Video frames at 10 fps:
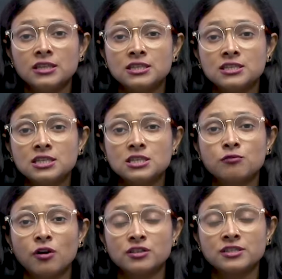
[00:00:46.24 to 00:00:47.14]
This is
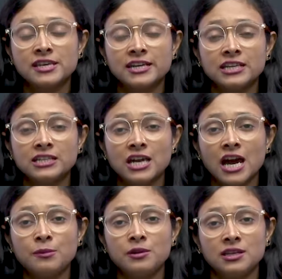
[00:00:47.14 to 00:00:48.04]
for the second
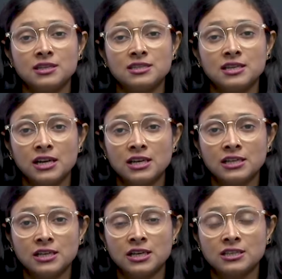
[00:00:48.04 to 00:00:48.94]
time in a single
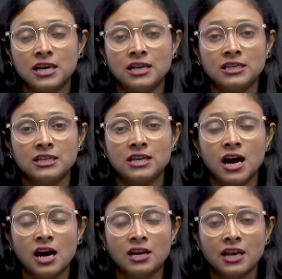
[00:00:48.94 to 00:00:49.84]
year that
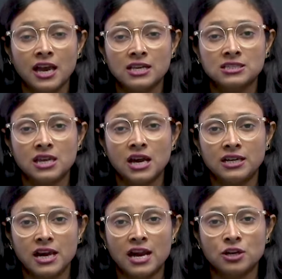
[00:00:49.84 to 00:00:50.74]
Iran has
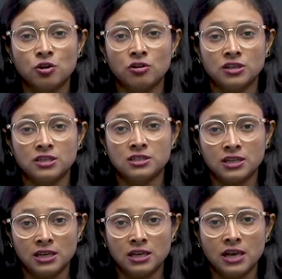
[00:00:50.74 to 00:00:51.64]
attacked on
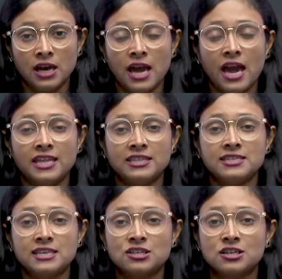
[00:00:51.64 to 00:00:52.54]
Israel. And
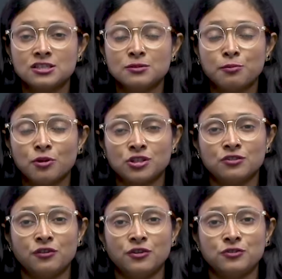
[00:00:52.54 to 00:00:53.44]
this session is
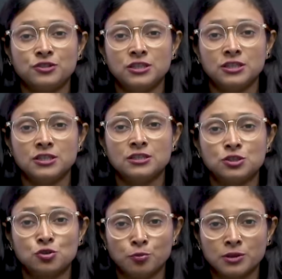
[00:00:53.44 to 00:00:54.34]
important for your
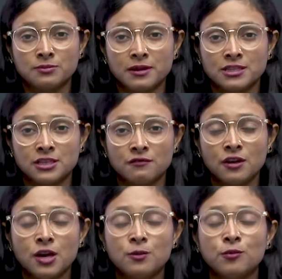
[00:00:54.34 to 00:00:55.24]
GS2 perspective.
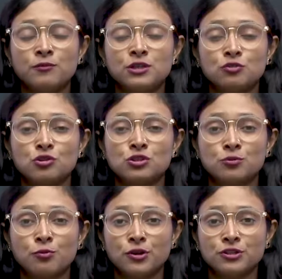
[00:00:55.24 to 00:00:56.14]
Moving towards
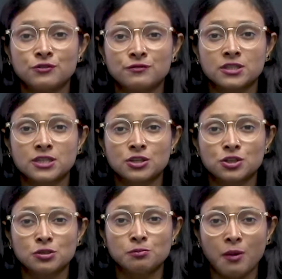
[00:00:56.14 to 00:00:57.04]
the points of
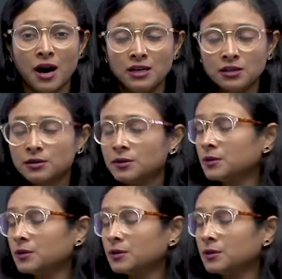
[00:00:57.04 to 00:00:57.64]
discussion part.